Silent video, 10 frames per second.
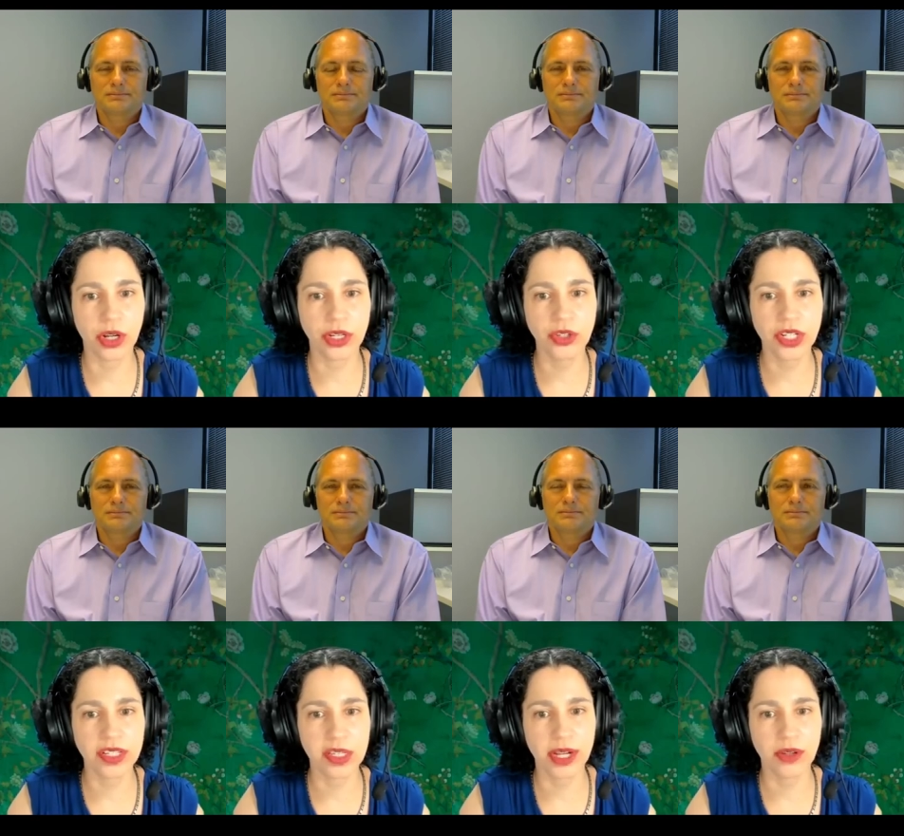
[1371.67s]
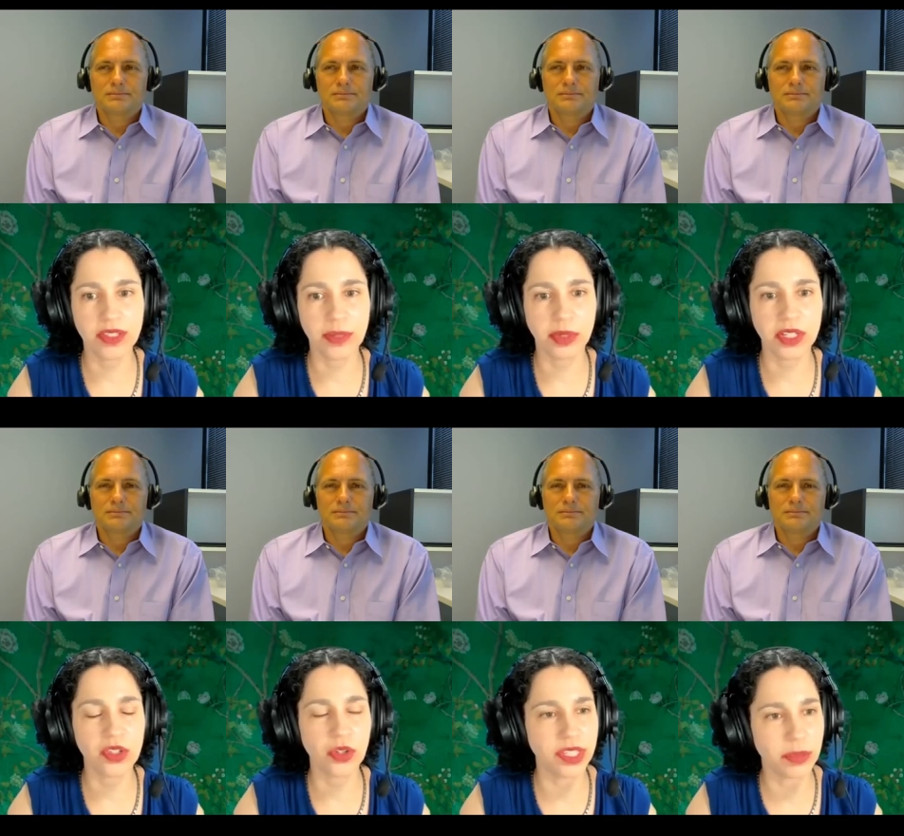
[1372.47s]
Speaker 1: Can you tell us about some
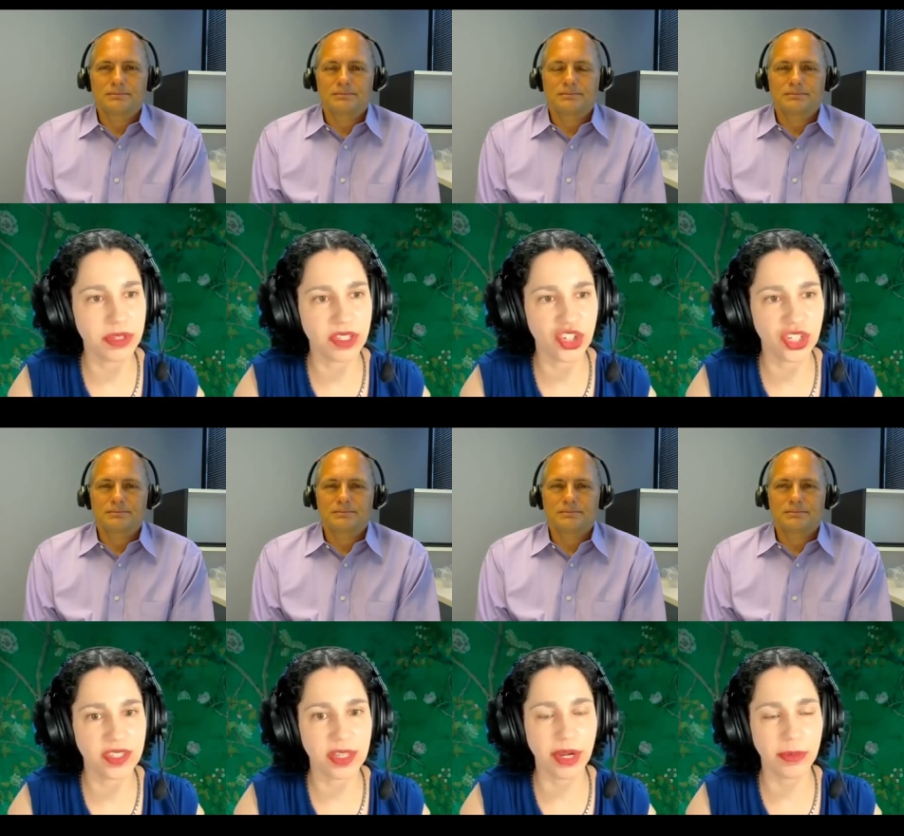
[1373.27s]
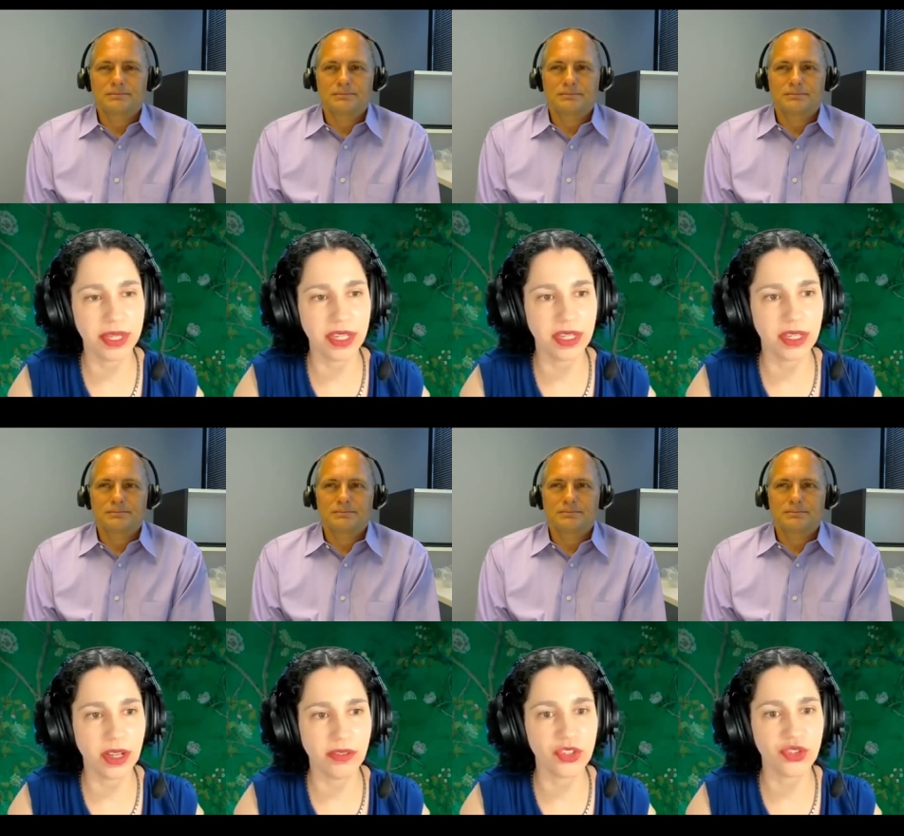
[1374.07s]
consulting positions that might be
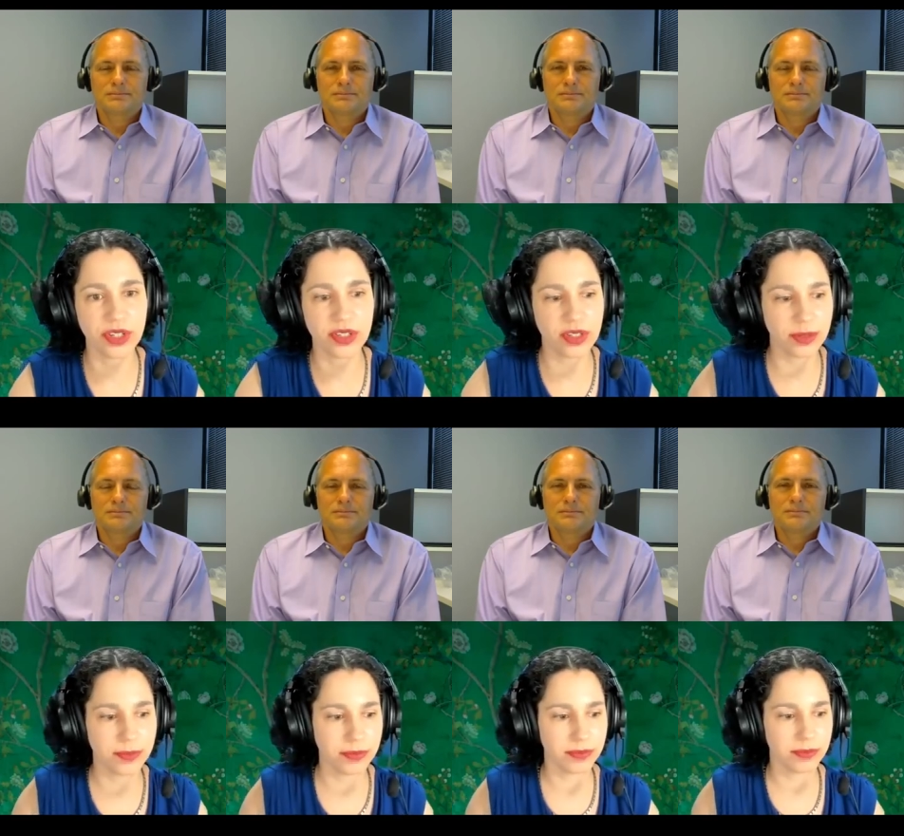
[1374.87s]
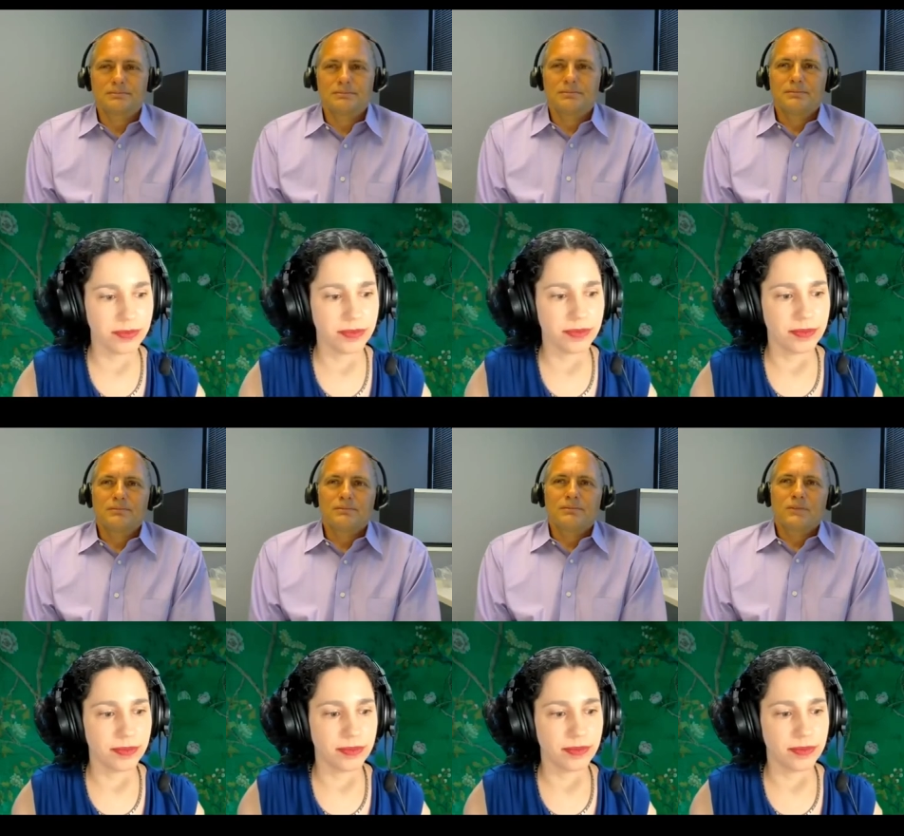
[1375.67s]
of interest?
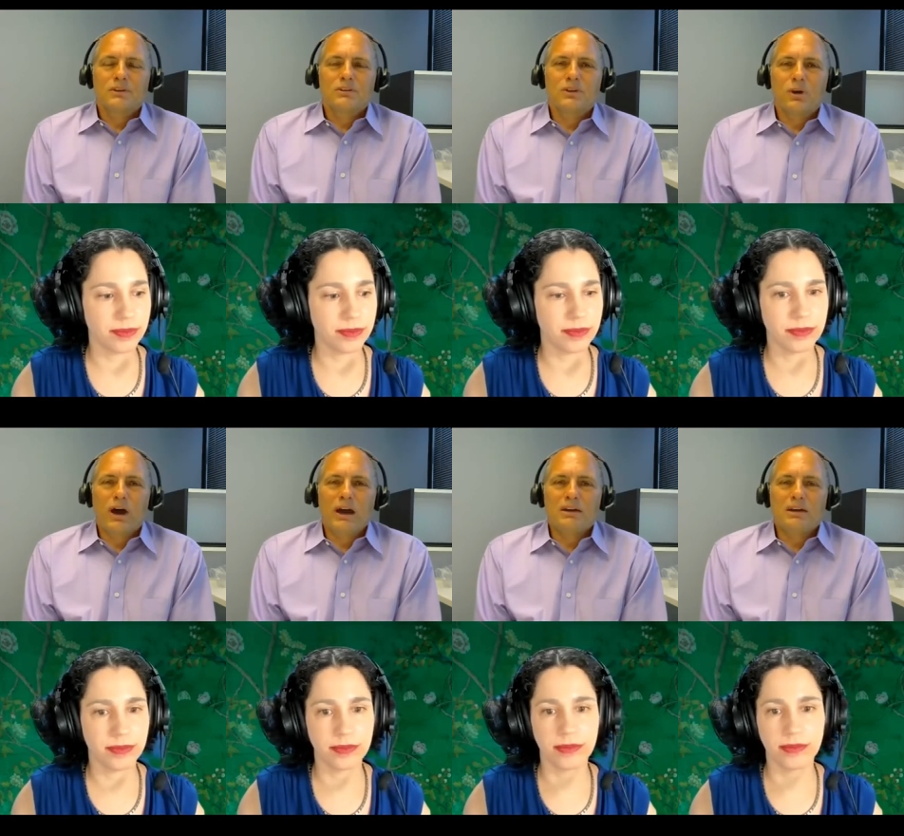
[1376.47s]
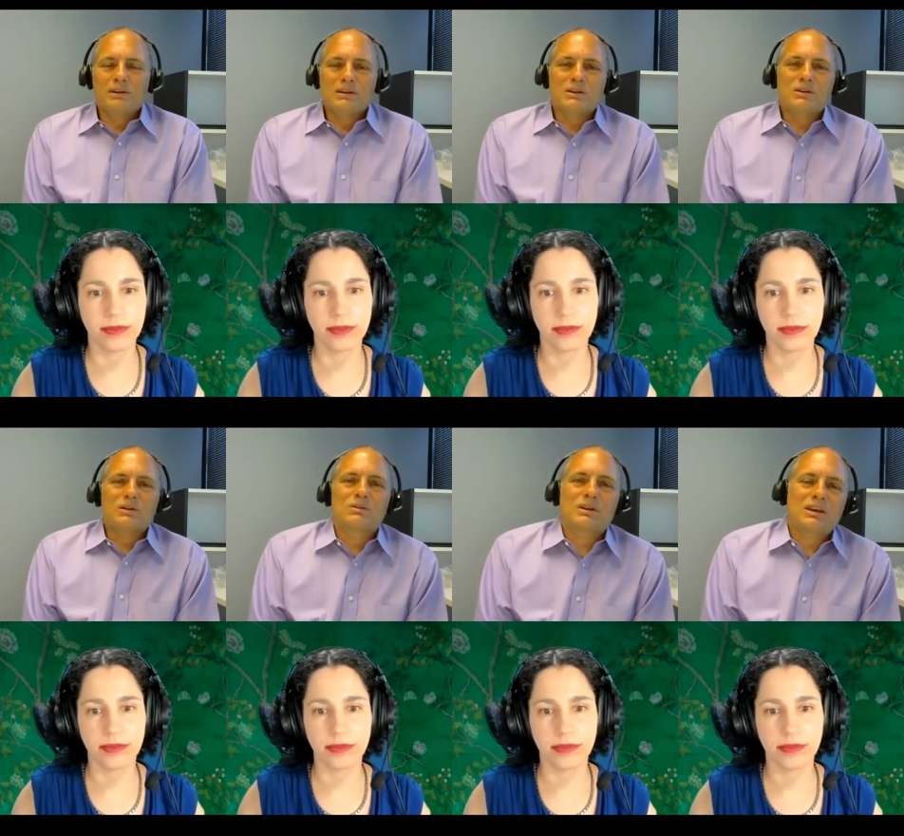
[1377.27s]
Speaker 2: So I. I
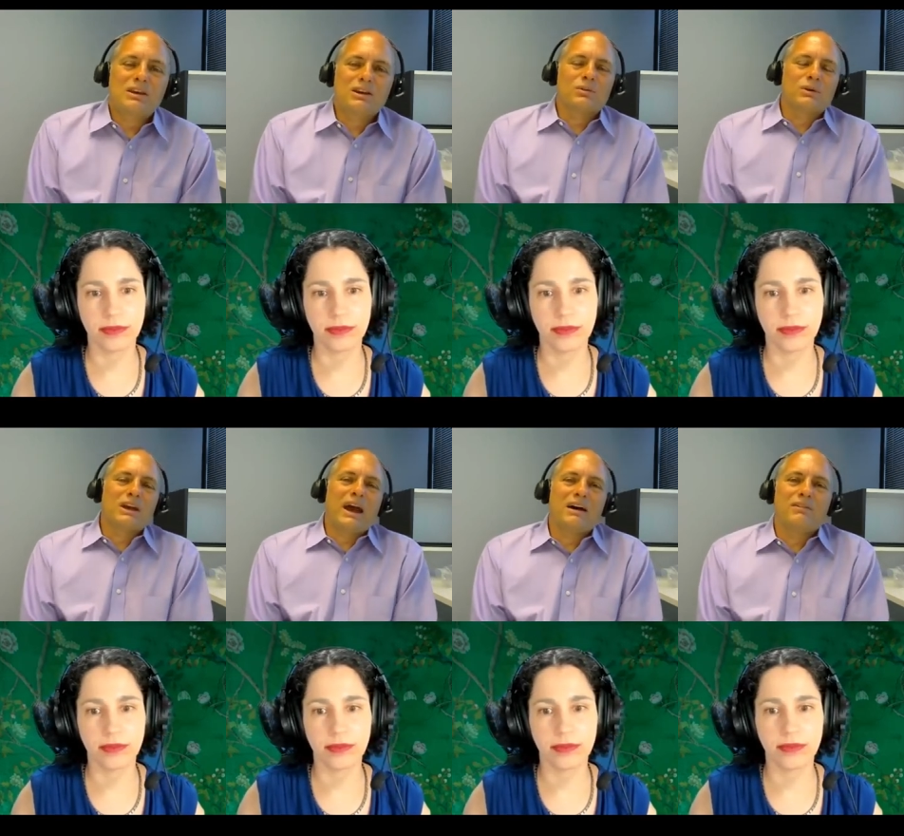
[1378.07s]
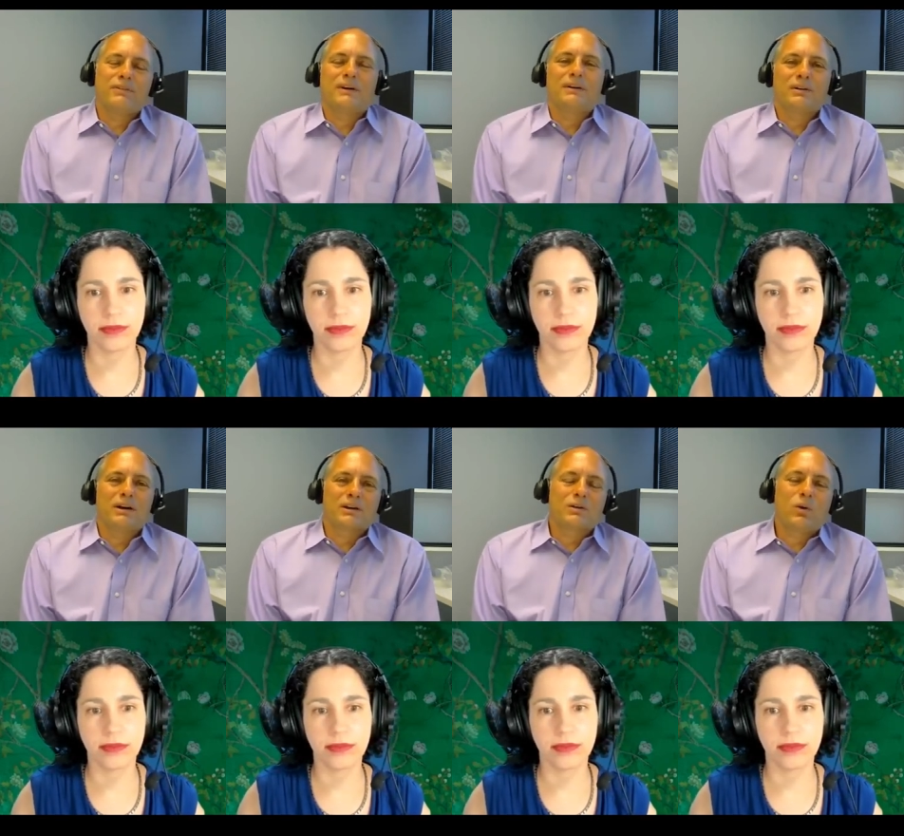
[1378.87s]
Here we have
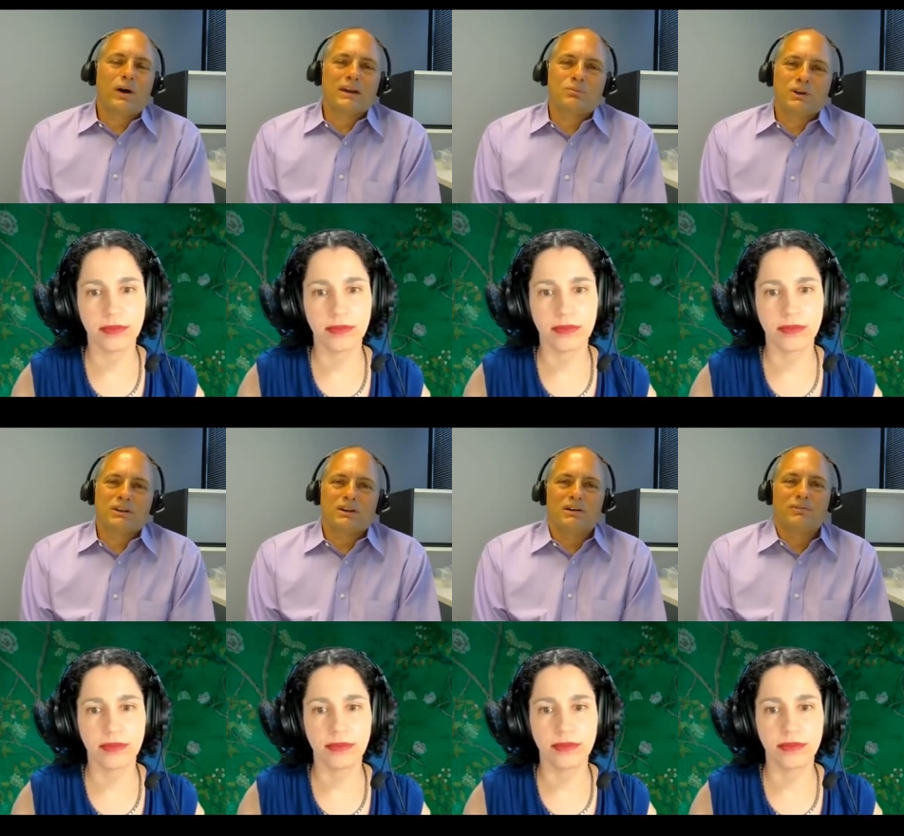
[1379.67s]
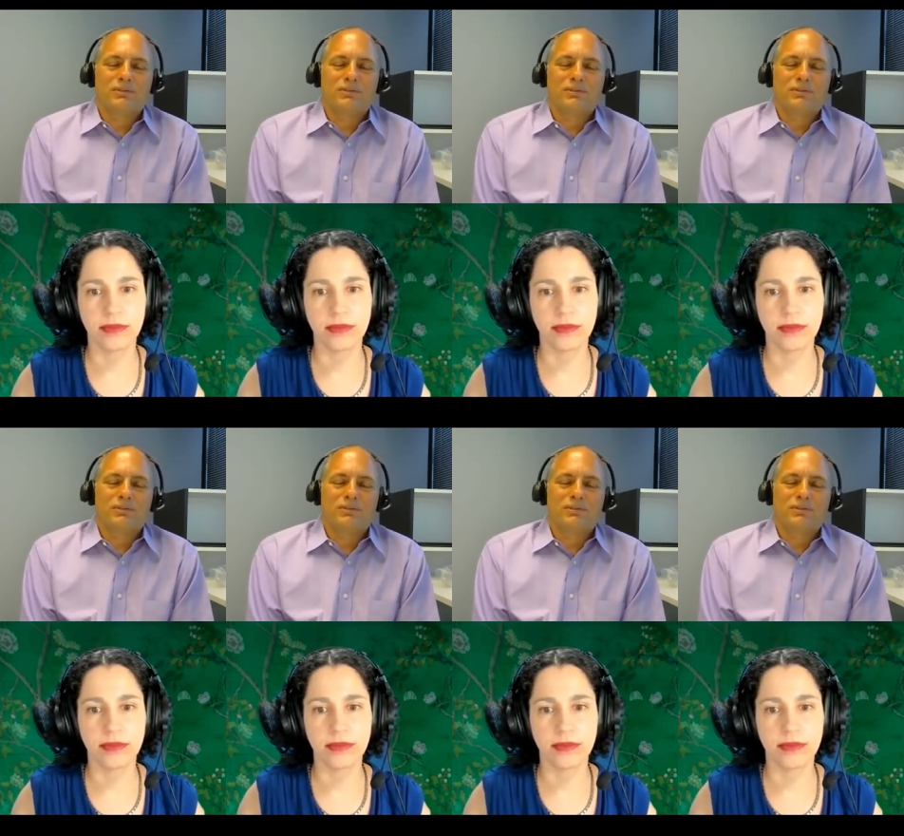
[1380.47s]
uh, quite a bit of